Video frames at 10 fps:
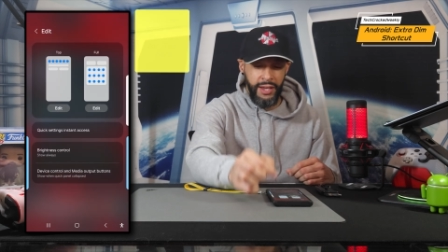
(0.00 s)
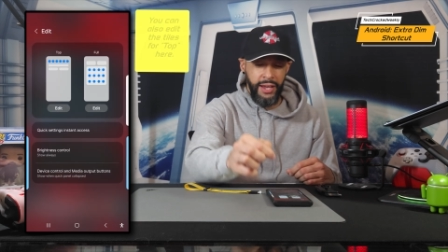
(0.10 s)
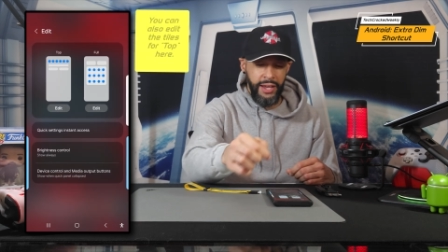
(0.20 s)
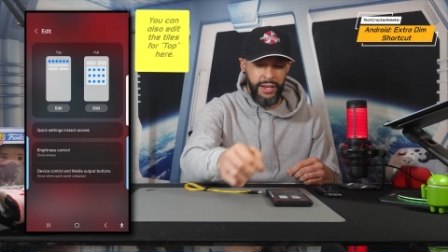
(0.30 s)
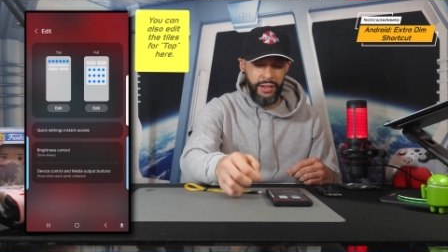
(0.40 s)

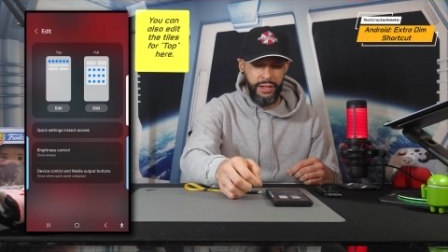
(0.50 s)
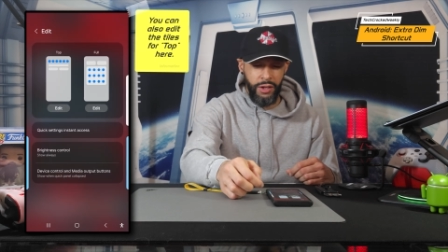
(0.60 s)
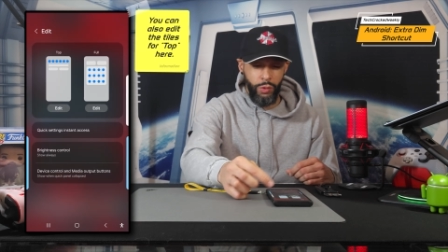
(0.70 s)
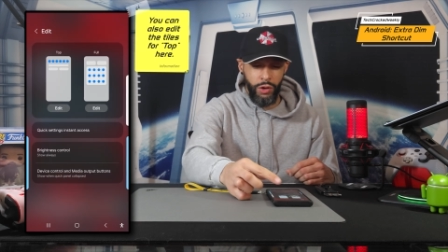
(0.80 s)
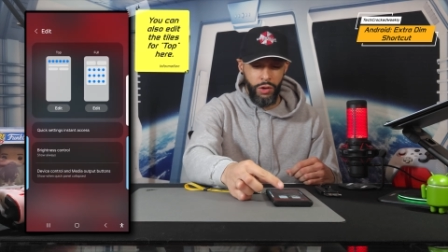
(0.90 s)
And
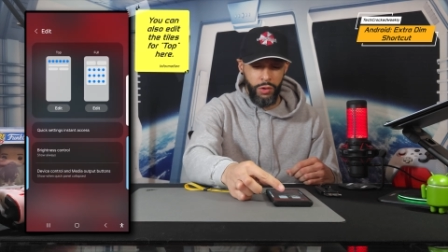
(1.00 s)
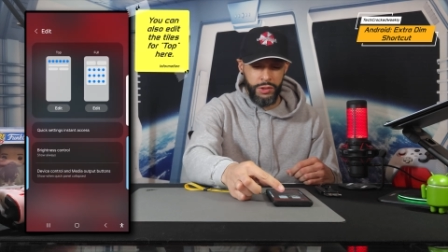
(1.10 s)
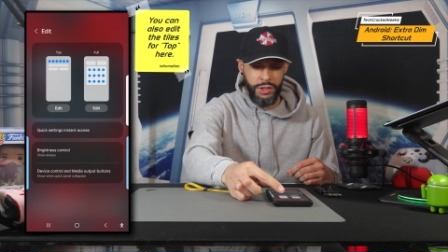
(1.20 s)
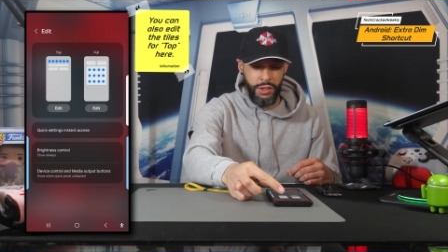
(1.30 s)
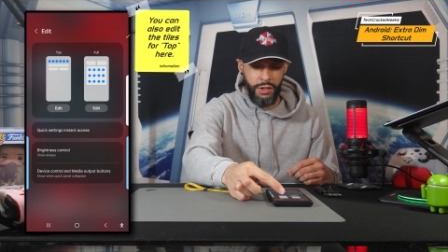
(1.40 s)
then we're
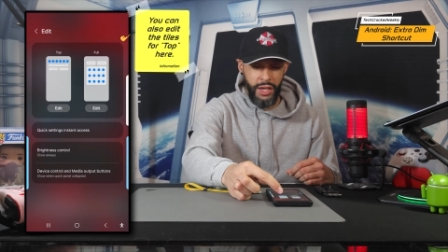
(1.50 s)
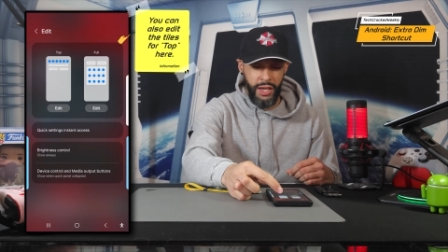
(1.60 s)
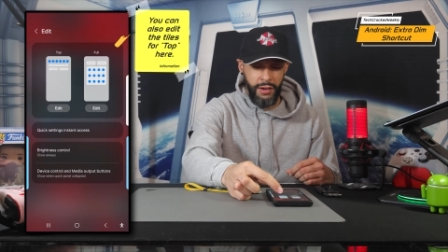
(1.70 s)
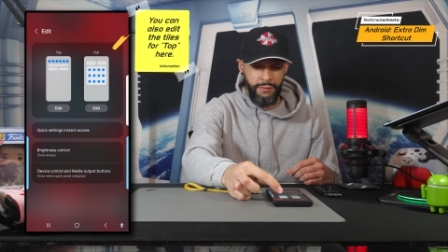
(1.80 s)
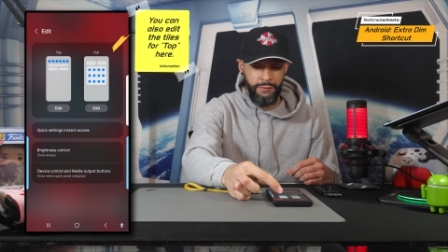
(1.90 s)
going to look
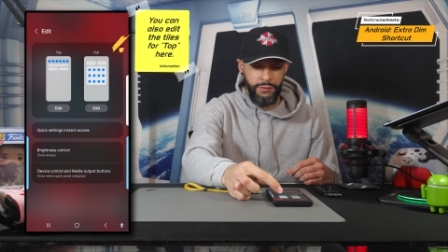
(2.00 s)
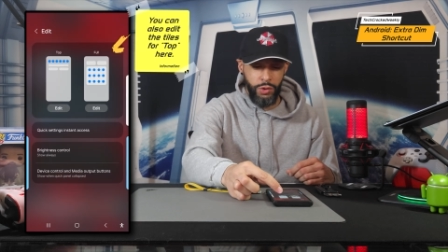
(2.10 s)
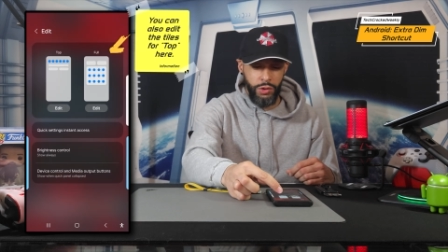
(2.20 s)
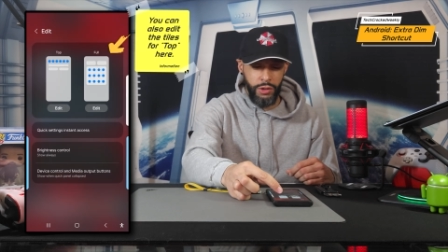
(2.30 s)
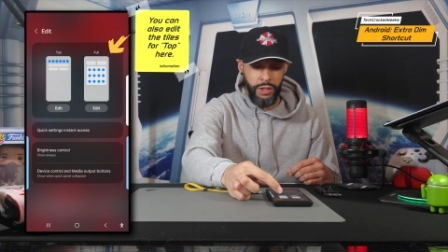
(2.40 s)
at
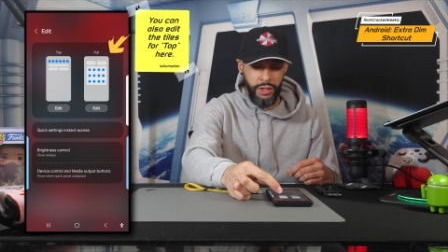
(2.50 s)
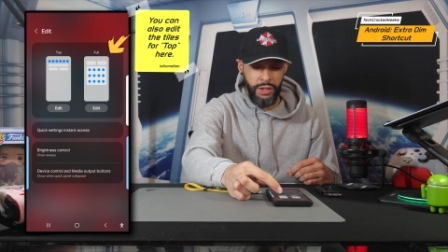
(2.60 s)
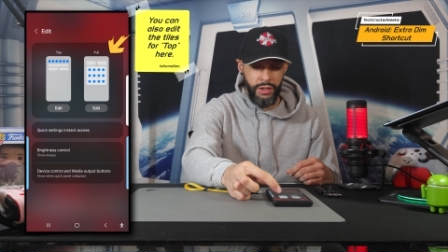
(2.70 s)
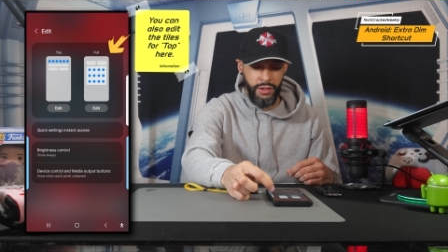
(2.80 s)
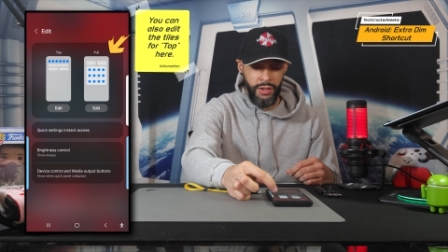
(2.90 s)
full
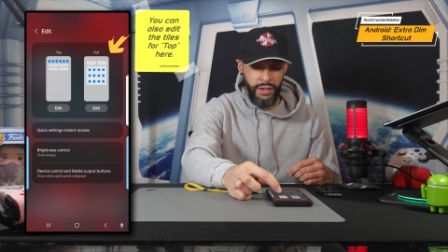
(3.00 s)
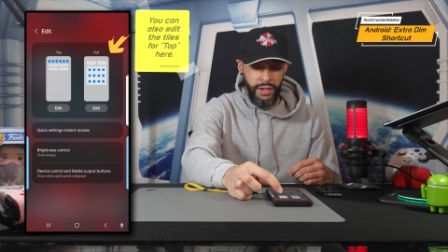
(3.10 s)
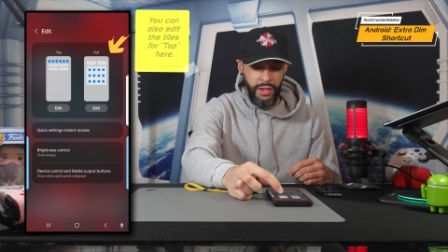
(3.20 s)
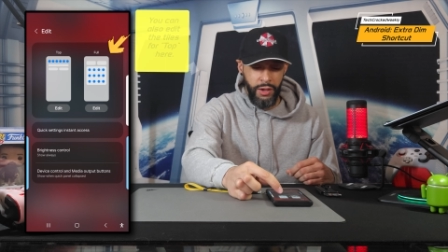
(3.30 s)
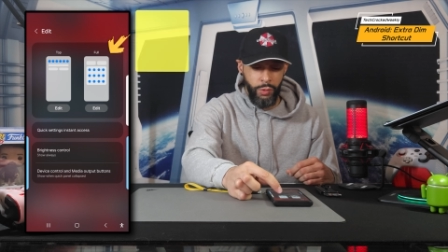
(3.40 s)
here
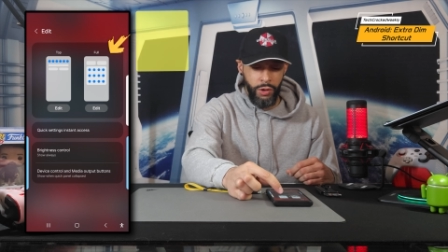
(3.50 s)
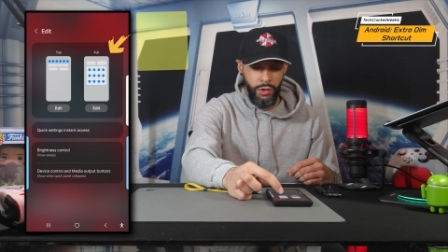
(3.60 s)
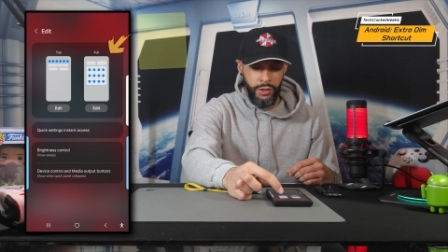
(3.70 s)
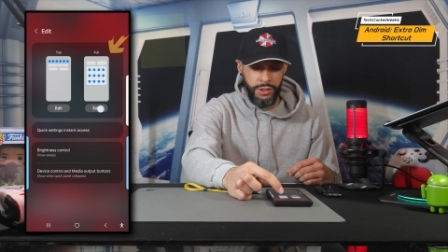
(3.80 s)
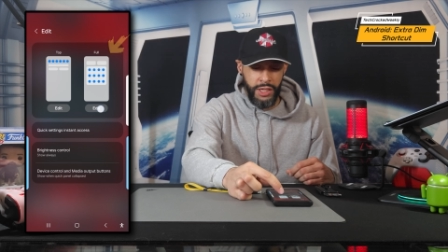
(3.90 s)
and we're
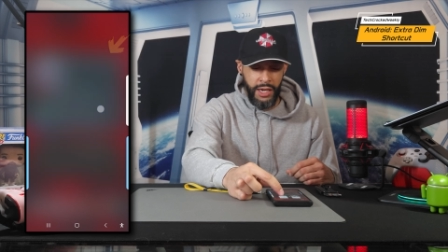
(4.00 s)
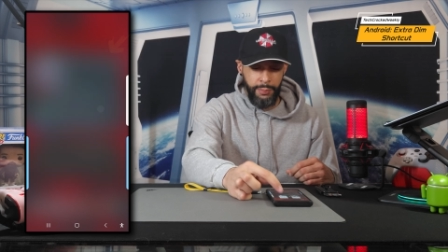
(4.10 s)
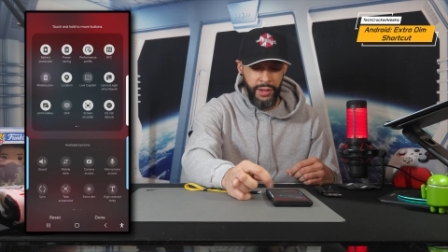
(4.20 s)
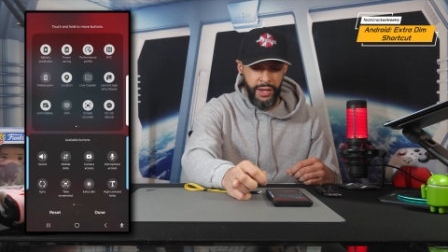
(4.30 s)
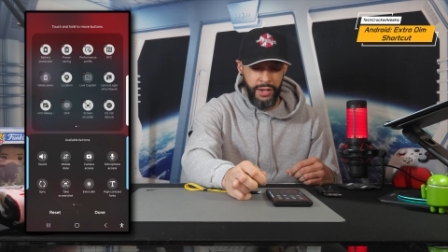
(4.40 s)
going to
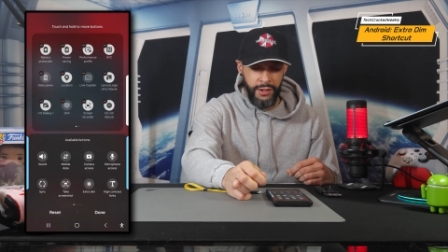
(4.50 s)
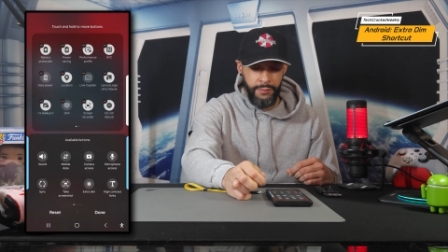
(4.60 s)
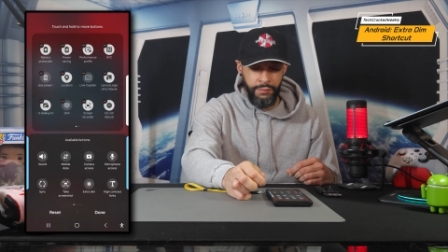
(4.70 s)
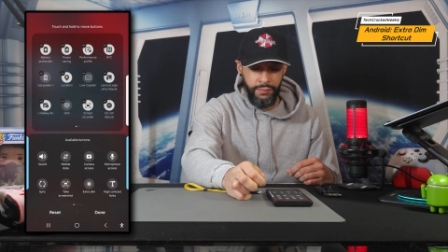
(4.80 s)
tap edit.